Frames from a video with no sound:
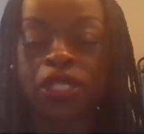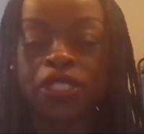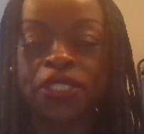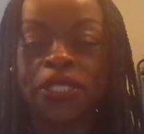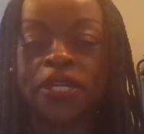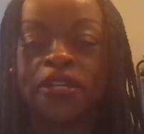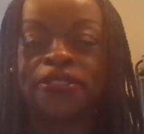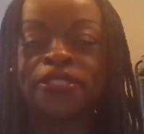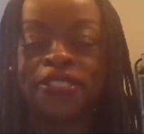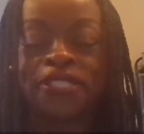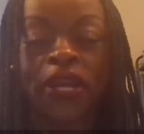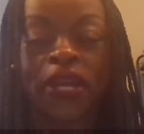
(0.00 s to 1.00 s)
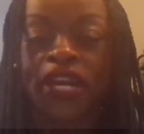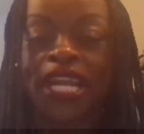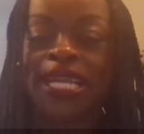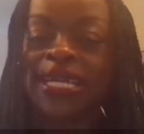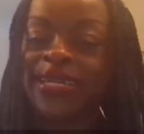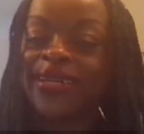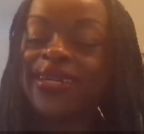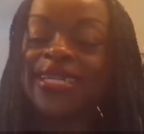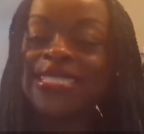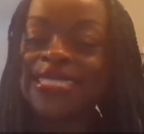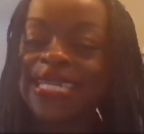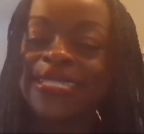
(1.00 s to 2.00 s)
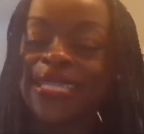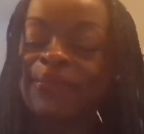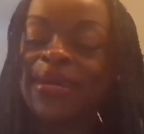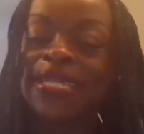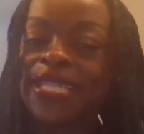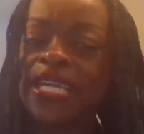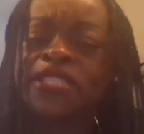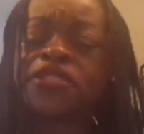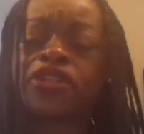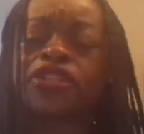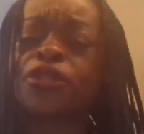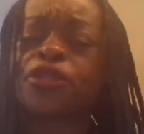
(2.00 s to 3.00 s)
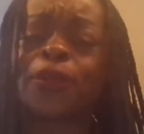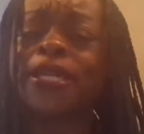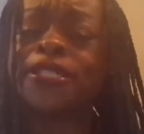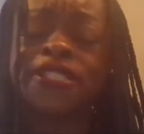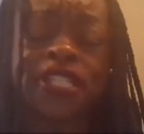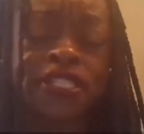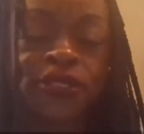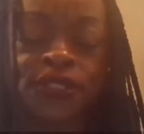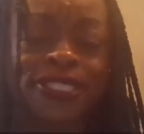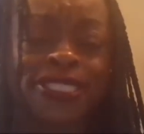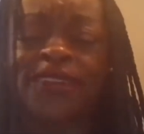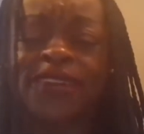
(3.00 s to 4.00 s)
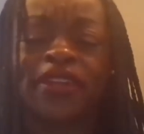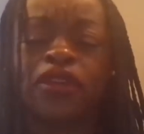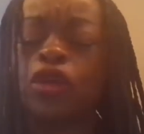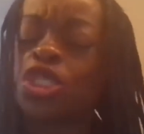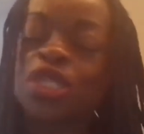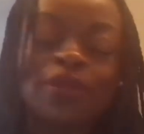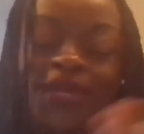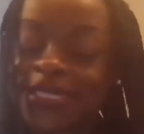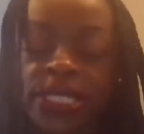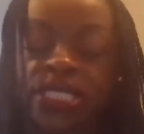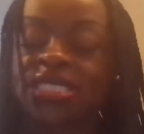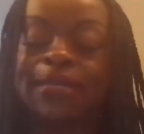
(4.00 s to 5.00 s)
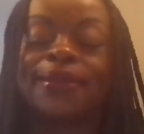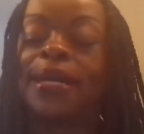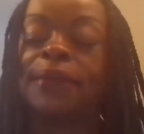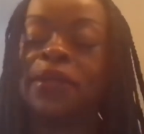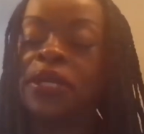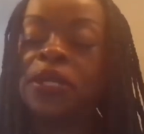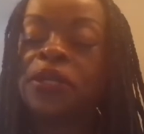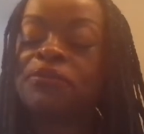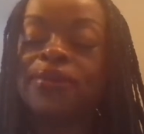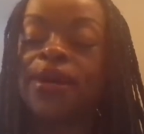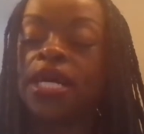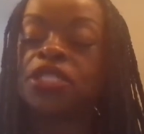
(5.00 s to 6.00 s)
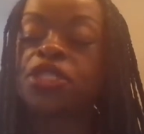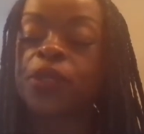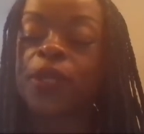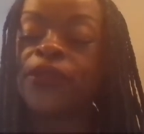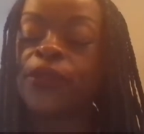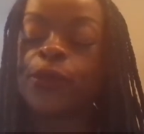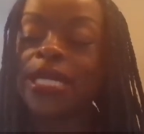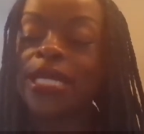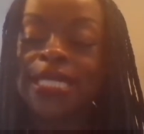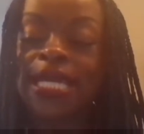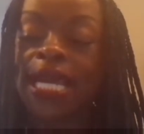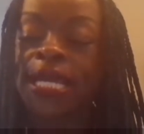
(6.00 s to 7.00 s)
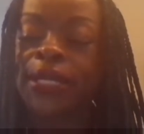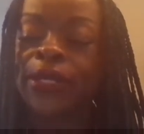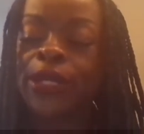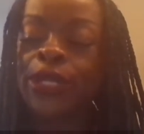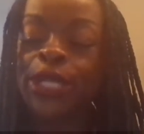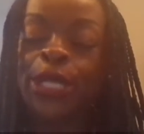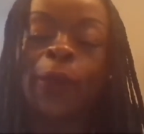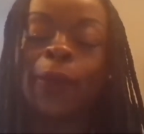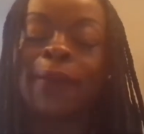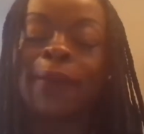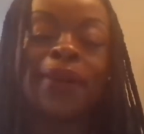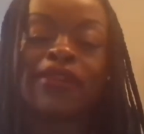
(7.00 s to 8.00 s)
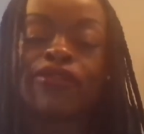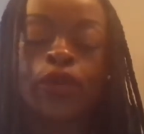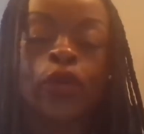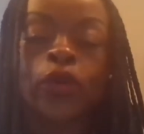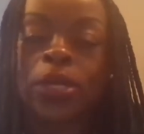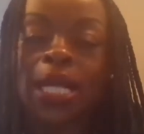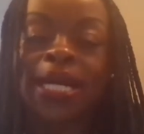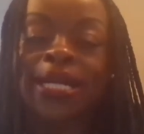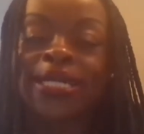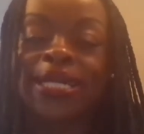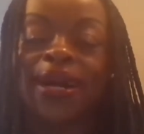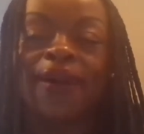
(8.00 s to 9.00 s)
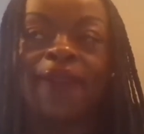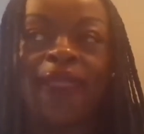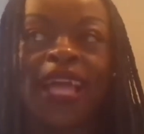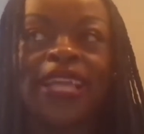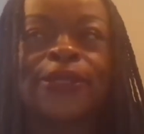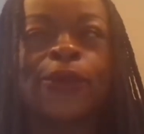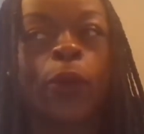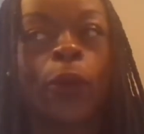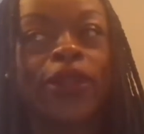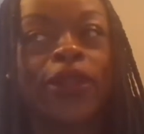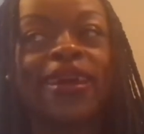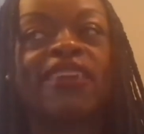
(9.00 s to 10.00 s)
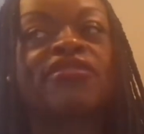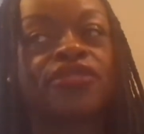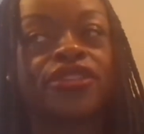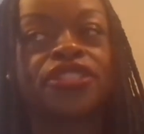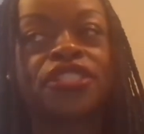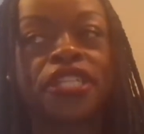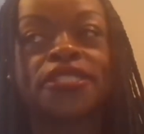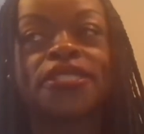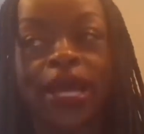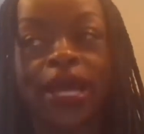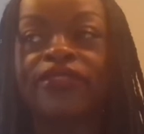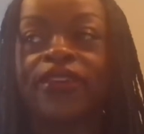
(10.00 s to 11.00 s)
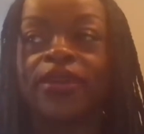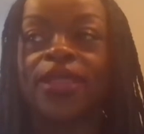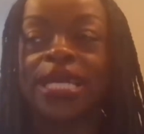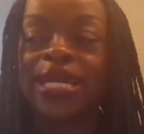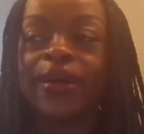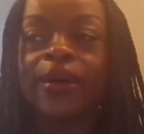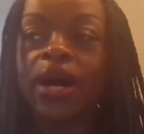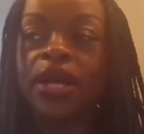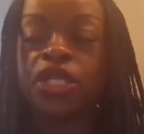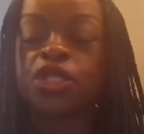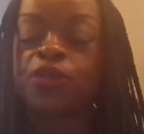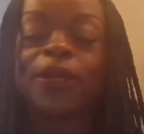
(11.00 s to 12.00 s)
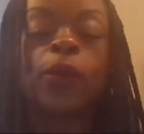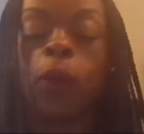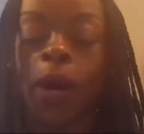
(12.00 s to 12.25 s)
Whereas on Saturday and Sunday, my day starts around 6 or 7. Usually by 6, I'm up. But during the weekday, I'm up by 4 o'clock. I like to work out first because I feel like I need to be